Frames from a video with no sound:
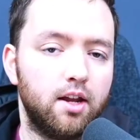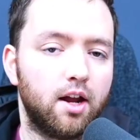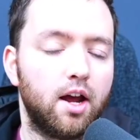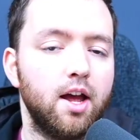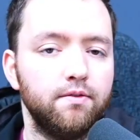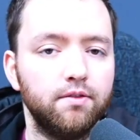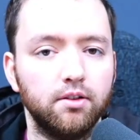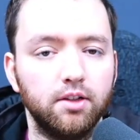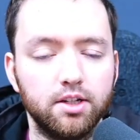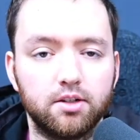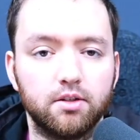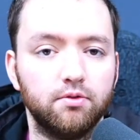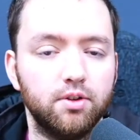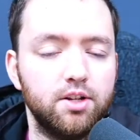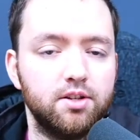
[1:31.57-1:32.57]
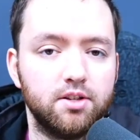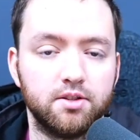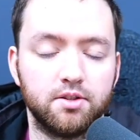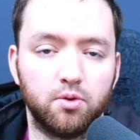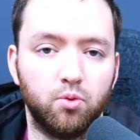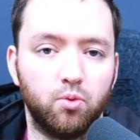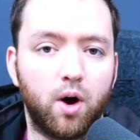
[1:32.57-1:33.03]
And I have a list of
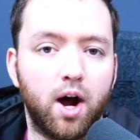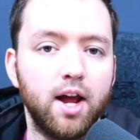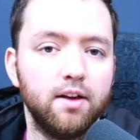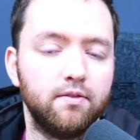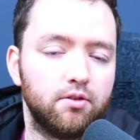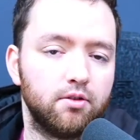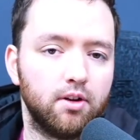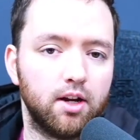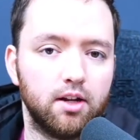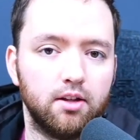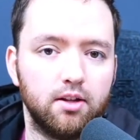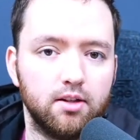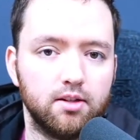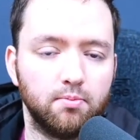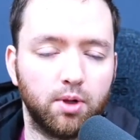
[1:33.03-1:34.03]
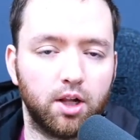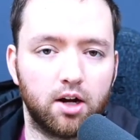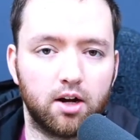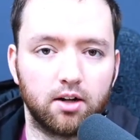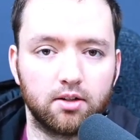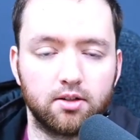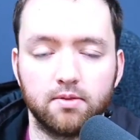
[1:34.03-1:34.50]
reasons why I've created these
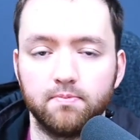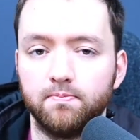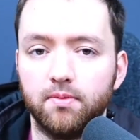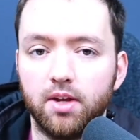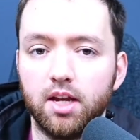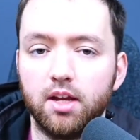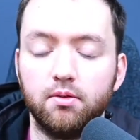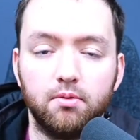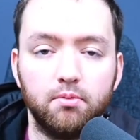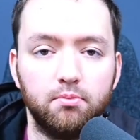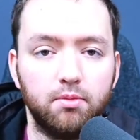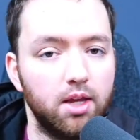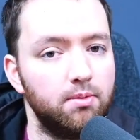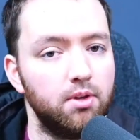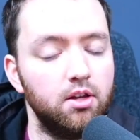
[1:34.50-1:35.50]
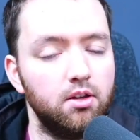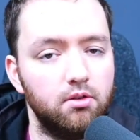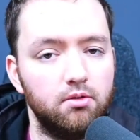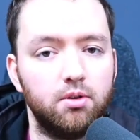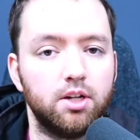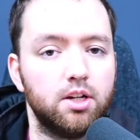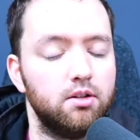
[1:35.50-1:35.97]
blogs, and maybe
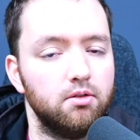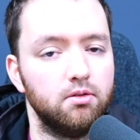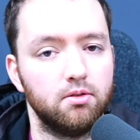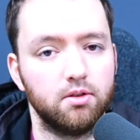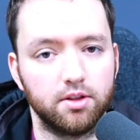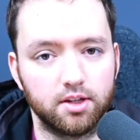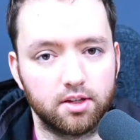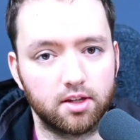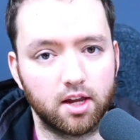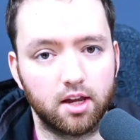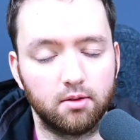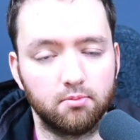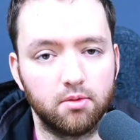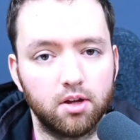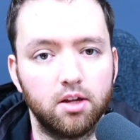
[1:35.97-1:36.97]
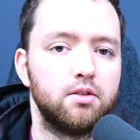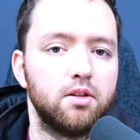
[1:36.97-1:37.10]
you want to do the same.